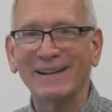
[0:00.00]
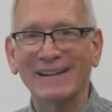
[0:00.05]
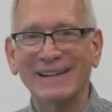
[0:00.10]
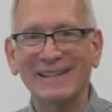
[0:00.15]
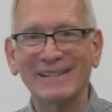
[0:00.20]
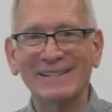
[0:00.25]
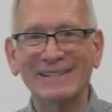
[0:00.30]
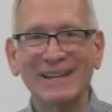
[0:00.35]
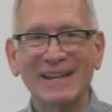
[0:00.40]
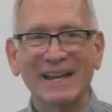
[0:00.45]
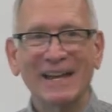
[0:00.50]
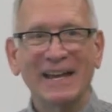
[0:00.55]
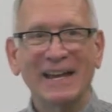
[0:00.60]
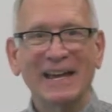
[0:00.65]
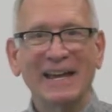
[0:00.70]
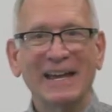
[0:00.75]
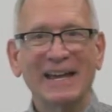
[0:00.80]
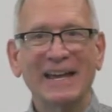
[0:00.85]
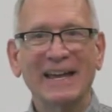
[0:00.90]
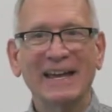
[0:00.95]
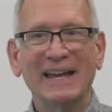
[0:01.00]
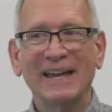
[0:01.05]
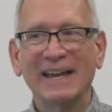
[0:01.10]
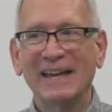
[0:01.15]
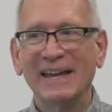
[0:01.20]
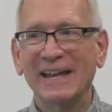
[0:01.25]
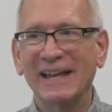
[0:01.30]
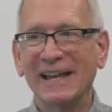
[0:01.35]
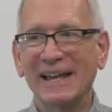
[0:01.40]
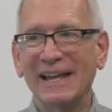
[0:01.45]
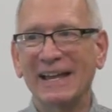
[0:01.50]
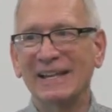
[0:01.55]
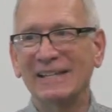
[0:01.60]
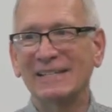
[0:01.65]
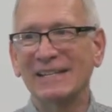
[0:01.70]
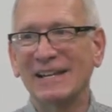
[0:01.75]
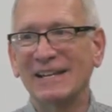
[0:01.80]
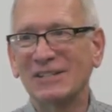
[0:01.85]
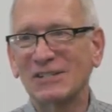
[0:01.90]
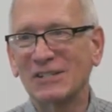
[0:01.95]
it is,
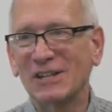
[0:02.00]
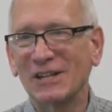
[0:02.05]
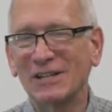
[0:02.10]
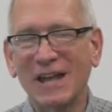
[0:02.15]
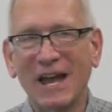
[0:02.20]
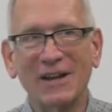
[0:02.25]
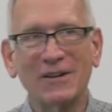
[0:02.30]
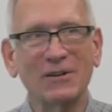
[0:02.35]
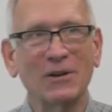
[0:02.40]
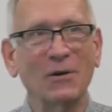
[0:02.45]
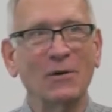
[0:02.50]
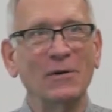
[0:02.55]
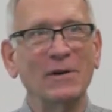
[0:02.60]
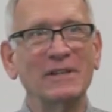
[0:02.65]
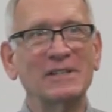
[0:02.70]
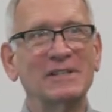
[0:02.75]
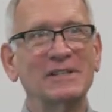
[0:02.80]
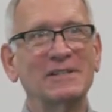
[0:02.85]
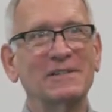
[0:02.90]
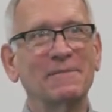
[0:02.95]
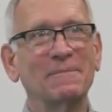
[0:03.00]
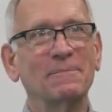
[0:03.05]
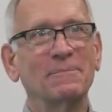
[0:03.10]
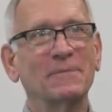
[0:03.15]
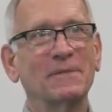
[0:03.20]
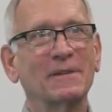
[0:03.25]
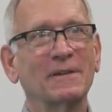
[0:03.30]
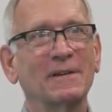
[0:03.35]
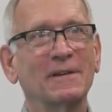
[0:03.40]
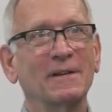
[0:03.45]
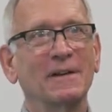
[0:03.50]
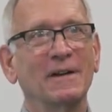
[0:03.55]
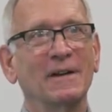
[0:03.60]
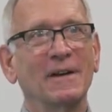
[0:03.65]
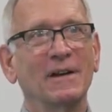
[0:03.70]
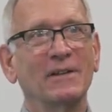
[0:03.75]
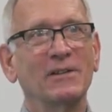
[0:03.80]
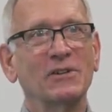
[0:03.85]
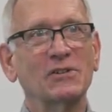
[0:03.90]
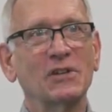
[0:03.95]
it's, it's, it's I don't know, it's,
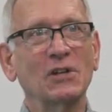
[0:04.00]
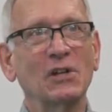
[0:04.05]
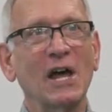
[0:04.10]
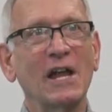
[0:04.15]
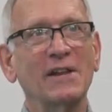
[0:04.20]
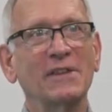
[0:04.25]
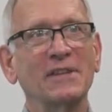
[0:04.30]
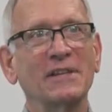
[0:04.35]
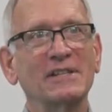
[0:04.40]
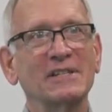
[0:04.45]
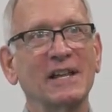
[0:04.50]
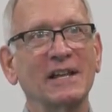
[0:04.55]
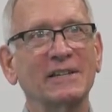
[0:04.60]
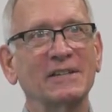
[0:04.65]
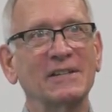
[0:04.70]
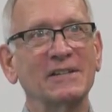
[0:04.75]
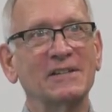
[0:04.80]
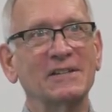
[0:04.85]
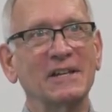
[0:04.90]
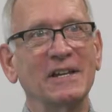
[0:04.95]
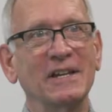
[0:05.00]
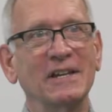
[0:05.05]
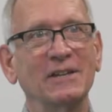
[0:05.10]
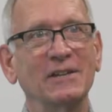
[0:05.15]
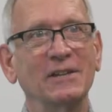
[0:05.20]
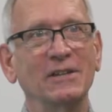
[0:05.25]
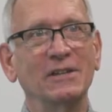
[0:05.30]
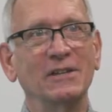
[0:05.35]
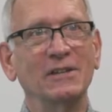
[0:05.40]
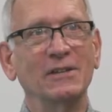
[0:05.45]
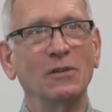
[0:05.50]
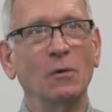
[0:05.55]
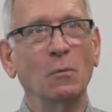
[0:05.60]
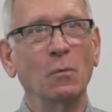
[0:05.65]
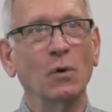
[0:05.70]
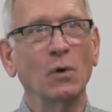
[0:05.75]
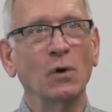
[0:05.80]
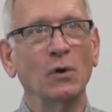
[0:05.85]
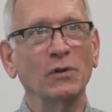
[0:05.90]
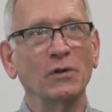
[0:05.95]
there's a lot of things like this in the
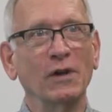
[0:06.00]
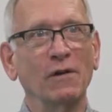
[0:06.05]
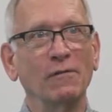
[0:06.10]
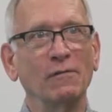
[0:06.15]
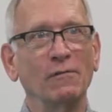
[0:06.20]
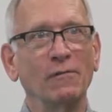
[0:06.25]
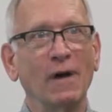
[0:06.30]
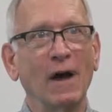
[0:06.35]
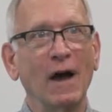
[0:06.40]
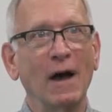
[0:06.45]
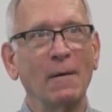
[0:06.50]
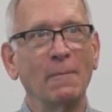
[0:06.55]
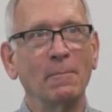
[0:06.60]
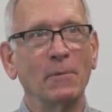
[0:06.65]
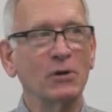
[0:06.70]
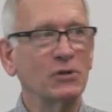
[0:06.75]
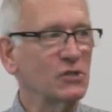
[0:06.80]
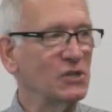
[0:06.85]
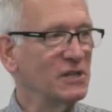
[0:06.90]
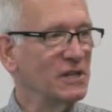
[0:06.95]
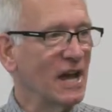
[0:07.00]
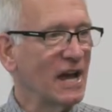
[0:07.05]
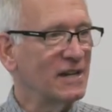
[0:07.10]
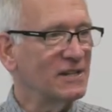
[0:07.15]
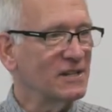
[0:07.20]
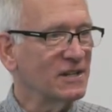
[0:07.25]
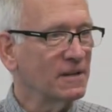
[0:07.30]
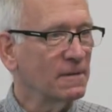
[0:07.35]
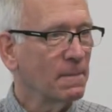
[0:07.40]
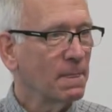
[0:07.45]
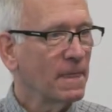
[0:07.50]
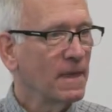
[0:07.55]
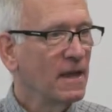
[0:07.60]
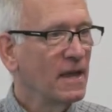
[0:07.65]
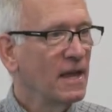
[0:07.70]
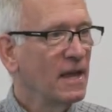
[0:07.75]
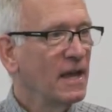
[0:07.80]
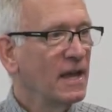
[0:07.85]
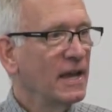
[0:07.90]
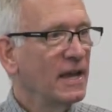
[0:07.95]
world of uh, merchandising.
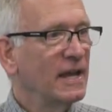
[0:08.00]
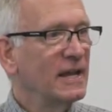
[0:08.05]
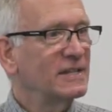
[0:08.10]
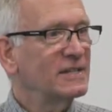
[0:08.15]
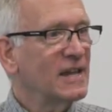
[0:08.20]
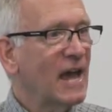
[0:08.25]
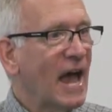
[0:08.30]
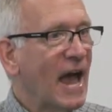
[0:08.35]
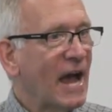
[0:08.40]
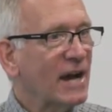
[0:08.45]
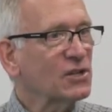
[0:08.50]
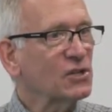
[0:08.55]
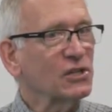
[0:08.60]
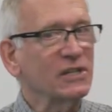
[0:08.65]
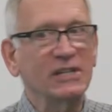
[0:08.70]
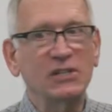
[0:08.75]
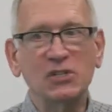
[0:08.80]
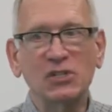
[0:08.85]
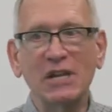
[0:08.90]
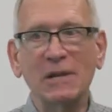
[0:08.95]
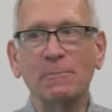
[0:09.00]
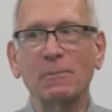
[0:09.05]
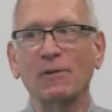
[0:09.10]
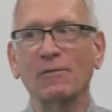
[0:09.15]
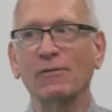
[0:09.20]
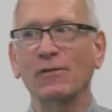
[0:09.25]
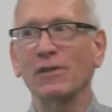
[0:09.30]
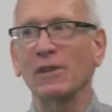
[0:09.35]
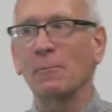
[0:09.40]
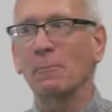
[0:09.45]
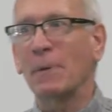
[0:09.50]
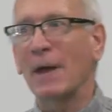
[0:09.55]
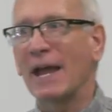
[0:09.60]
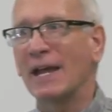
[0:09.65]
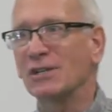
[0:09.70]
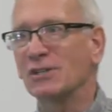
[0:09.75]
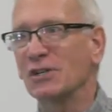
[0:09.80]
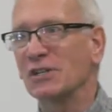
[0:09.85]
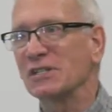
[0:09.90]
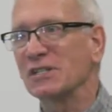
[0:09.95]
It's actually cheaper for the
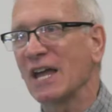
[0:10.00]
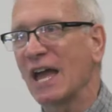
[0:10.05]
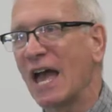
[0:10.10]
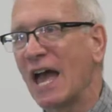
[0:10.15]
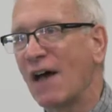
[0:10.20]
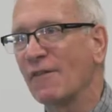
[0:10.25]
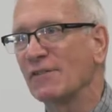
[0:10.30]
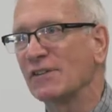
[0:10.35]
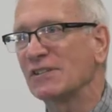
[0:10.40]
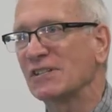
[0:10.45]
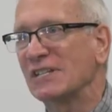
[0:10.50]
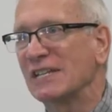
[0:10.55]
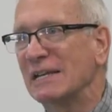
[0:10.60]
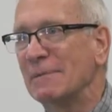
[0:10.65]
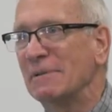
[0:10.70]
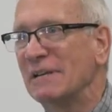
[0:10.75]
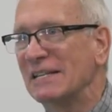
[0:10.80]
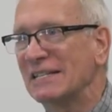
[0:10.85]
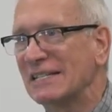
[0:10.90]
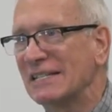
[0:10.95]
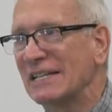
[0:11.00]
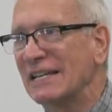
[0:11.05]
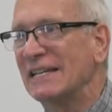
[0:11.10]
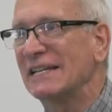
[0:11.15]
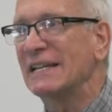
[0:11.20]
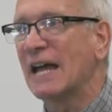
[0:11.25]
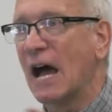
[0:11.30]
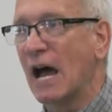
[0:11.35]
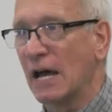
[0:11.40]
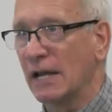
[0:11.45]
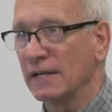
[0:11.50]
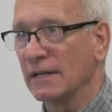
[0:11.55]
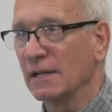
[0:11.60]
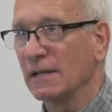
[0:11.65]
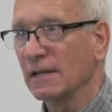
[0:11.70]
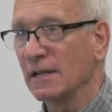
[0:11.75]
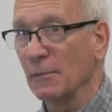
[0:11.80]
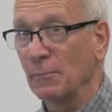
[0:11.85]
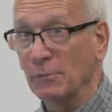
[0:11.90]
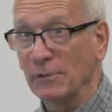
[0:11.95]
patient to have a CBC done,
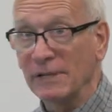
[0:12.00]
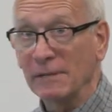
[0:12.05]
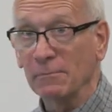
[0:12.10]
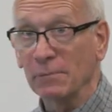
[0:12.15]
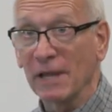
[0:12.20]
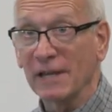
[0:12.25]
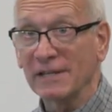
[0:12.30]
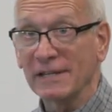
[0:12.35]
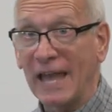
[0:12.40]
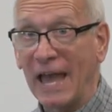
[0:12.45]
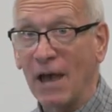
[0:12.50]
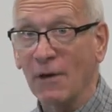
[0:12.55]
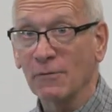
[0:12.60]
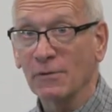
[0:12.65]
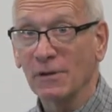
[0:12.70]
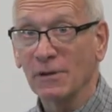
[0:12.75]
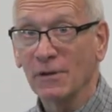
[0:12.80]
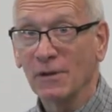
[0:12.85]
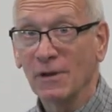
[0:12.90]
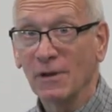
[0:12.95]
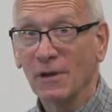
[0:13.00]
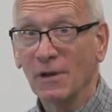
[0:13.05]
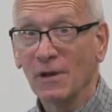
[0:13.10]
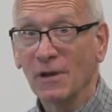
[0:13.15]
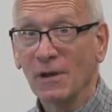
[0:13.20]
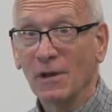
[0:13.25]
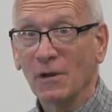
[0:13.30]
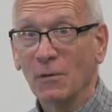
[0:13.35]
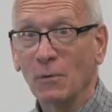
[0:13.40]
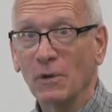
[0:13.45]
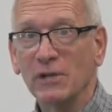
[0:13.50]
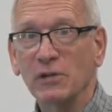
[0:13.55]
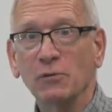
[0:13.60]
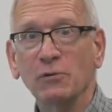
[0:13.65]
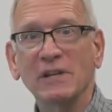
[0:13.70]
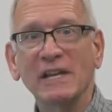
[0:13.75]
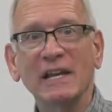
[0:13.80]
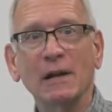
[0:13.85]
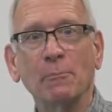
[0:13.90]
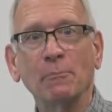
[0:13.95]
complete blood count, when you
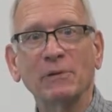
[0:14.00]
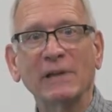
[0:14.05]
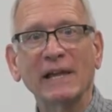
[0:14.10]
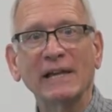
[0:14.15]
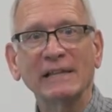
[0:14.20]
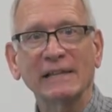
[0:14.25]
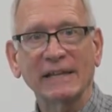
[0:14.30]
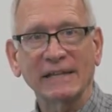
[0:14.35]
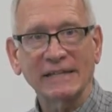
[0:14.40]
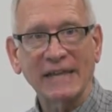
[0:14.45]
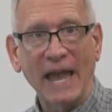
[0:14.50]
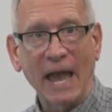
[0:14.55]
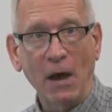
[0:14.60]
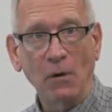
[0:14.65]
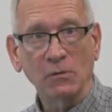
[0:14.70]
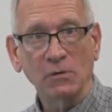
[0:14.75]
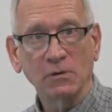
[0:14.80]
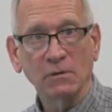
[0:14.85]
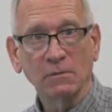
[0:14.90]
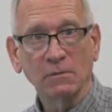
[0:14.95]
need a platelet count.